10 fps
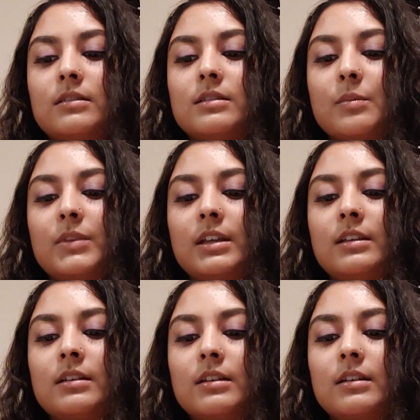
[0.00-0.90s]

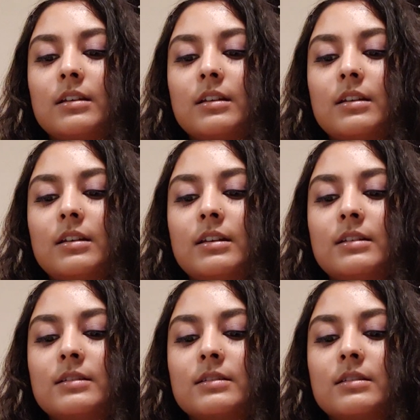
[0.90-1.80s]
something
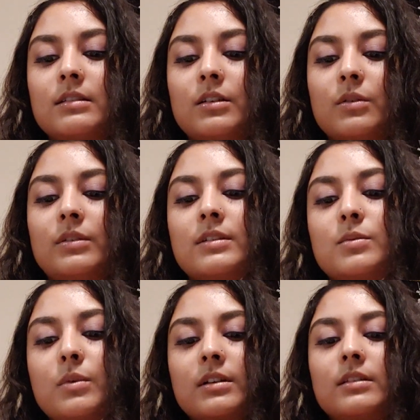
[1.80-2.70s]
is, you know,
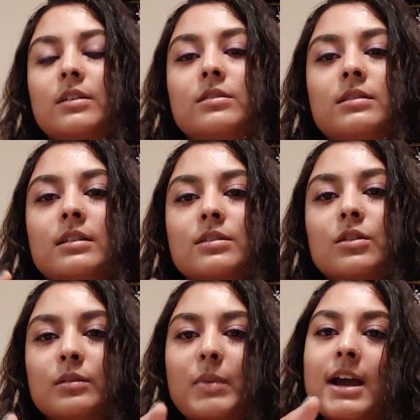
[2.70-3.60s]
there's these
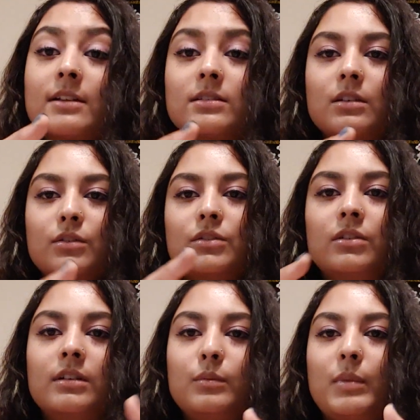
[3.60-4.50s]
certain paths that are
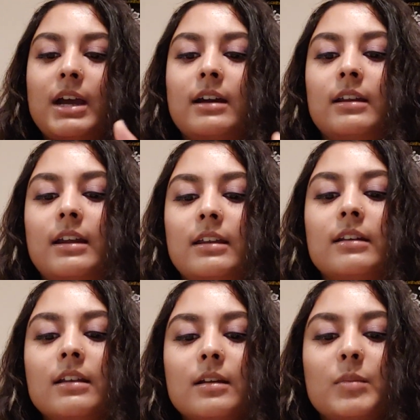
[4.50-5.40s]
good and bad,
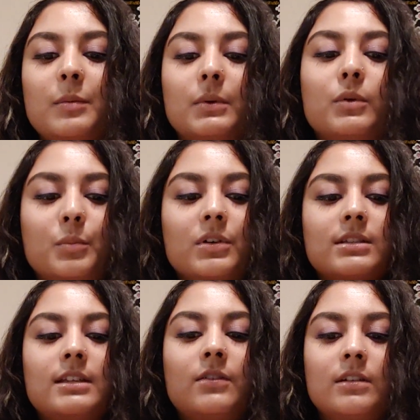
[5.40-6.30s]
and people will
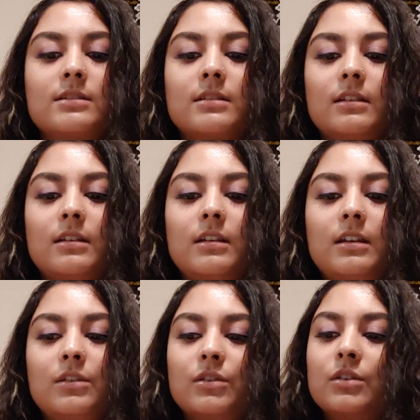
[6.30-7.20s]
perceive us
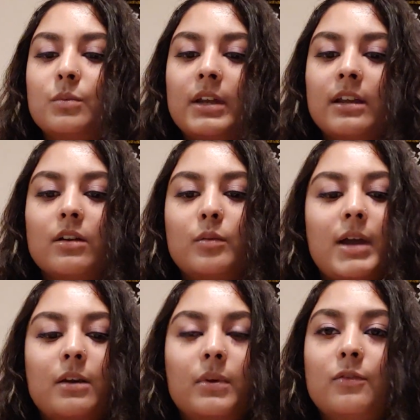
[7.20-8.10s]
in a good way or a
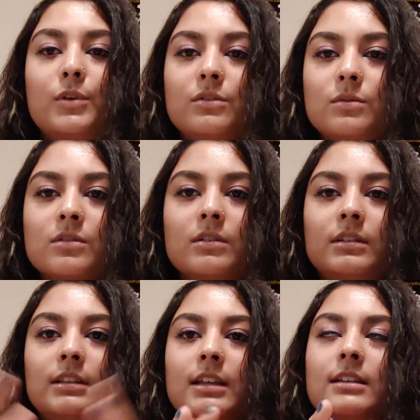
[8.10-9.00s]
bad way if we do
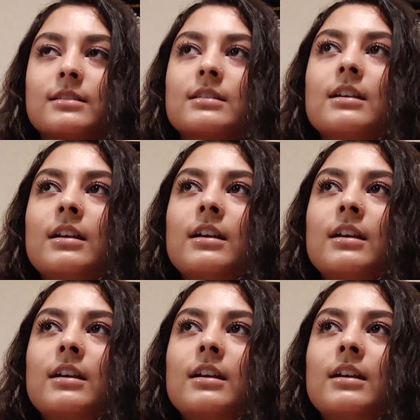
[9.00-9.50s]
certain things.